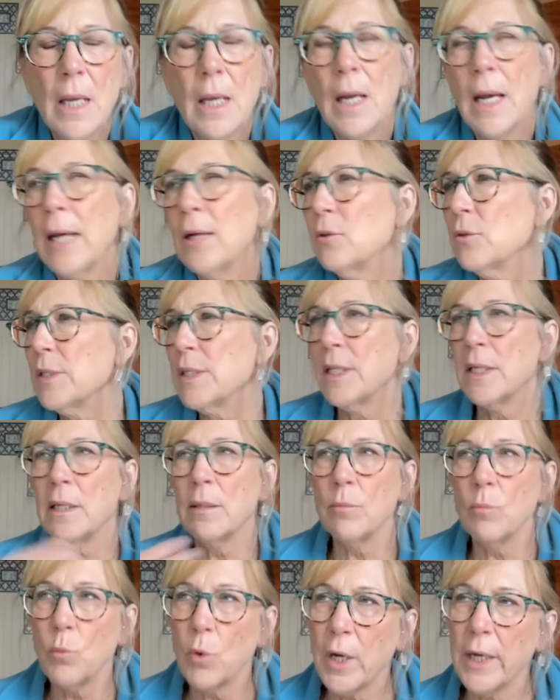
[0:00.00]
I don't see
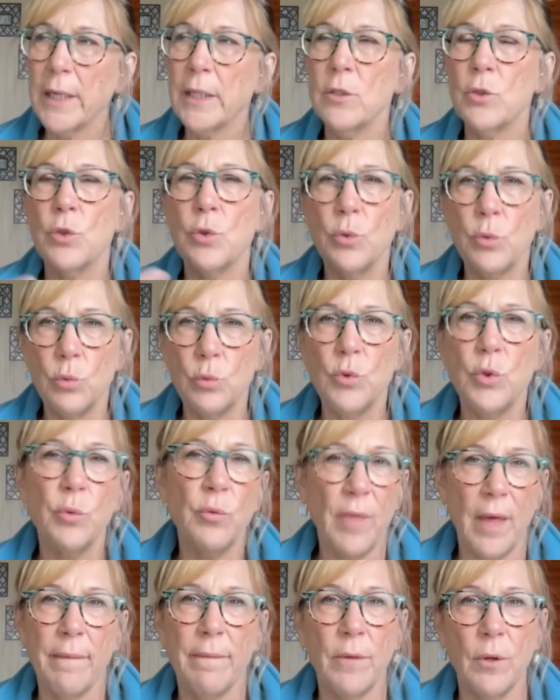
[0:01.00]
him wanting to do
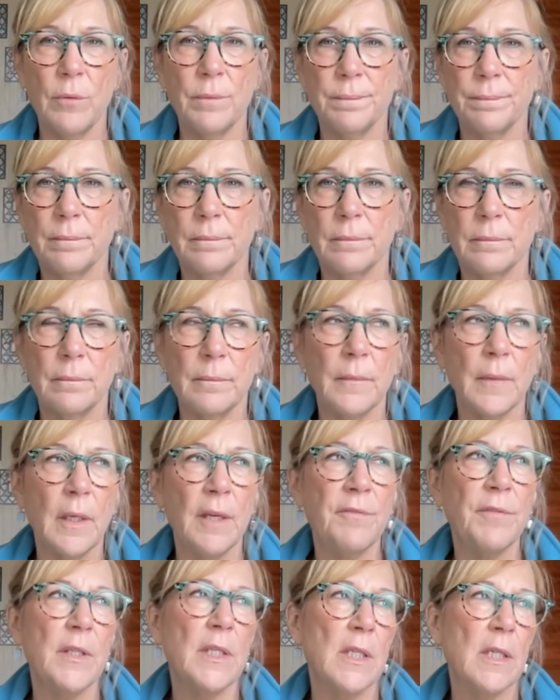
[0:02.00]
that though.
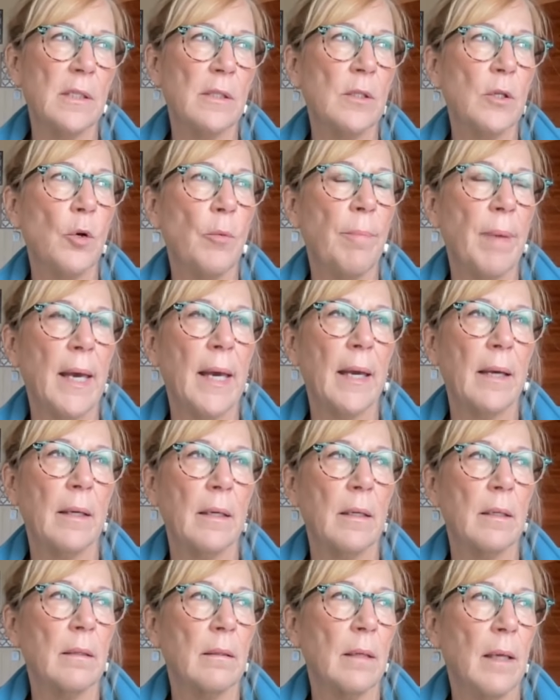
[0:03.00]
If he does go
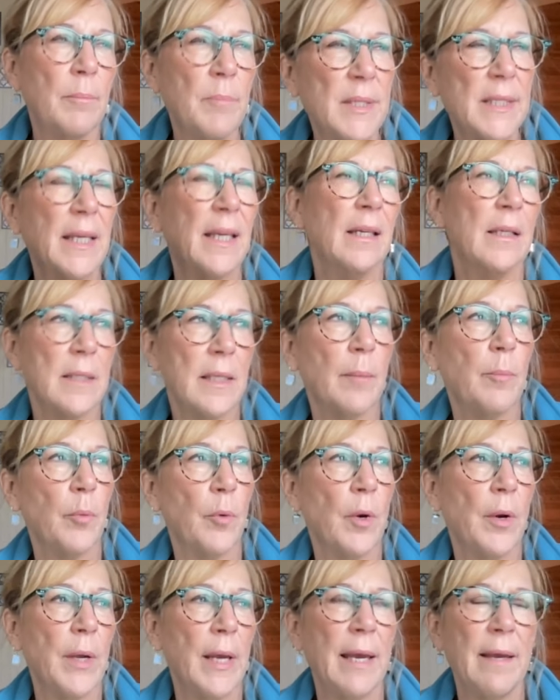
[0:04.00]
back, I'm seeing it
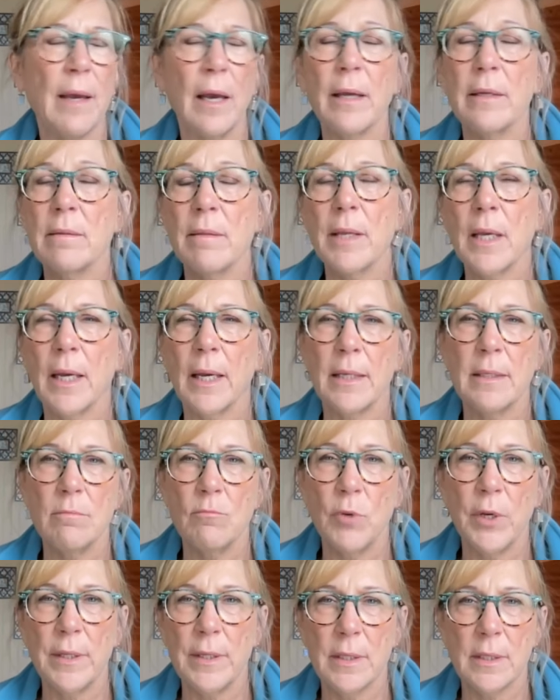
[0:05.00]
temporary. I, I think I
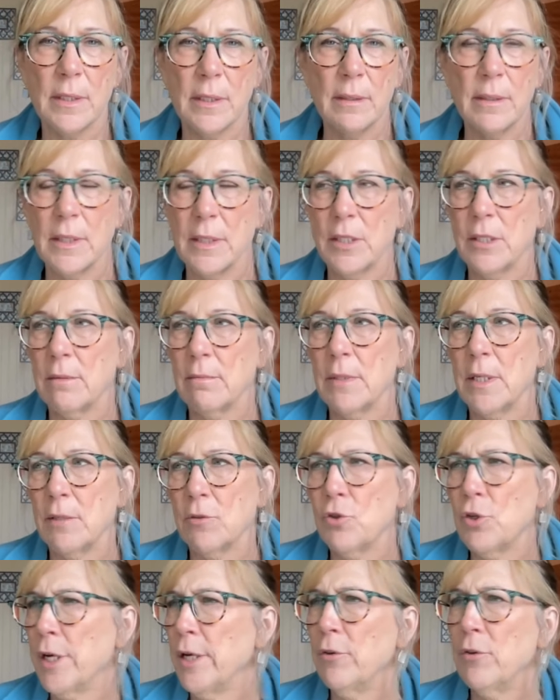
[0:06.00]
read this on this
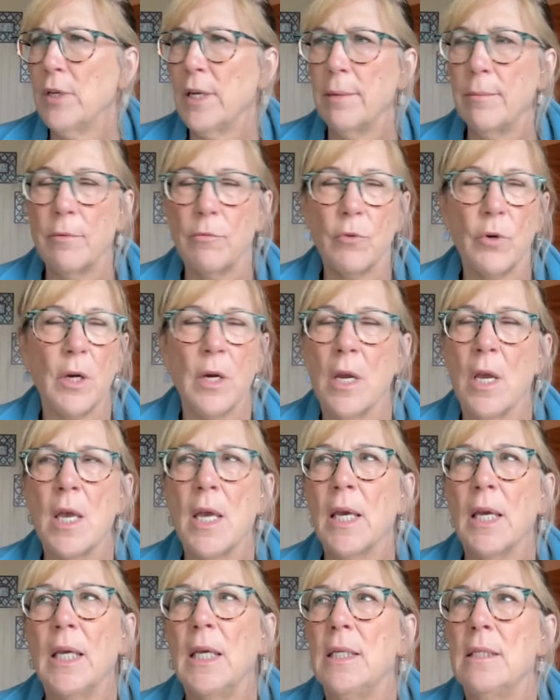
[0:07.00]
yesterday or the day before.
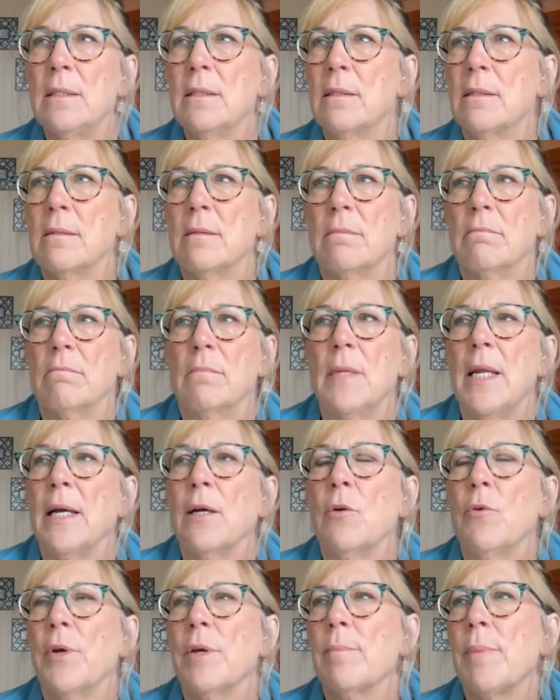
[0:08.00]
He's not
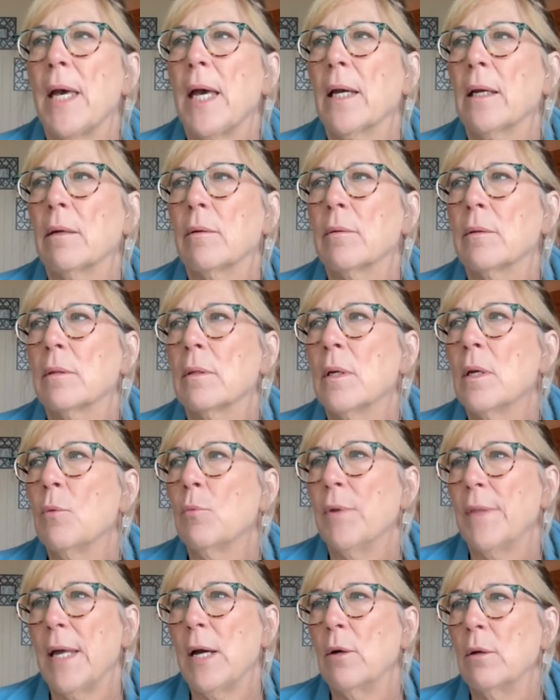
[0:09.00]
going back
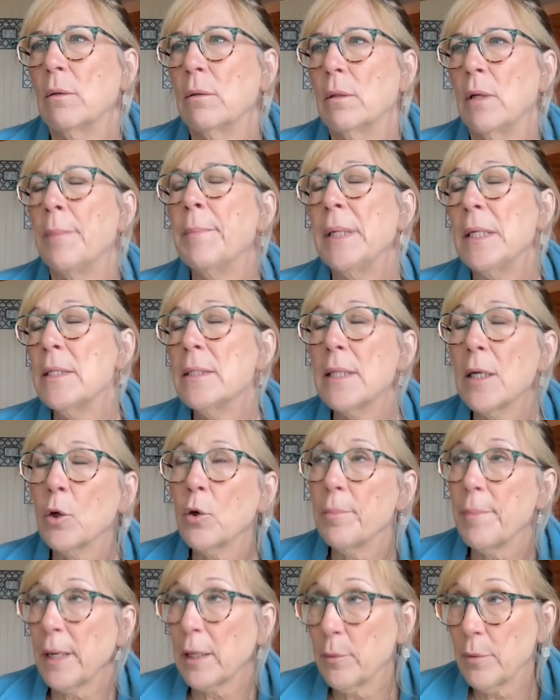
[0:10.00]
without. I mean, he's mm-hmm. not
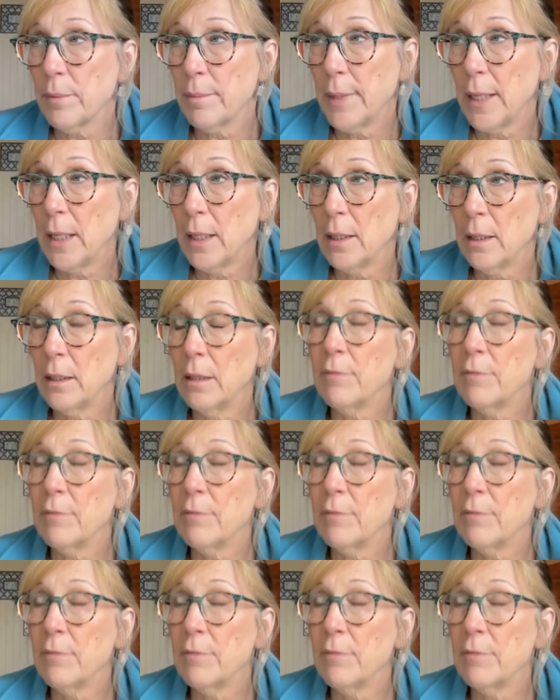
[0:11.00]
going back with me again.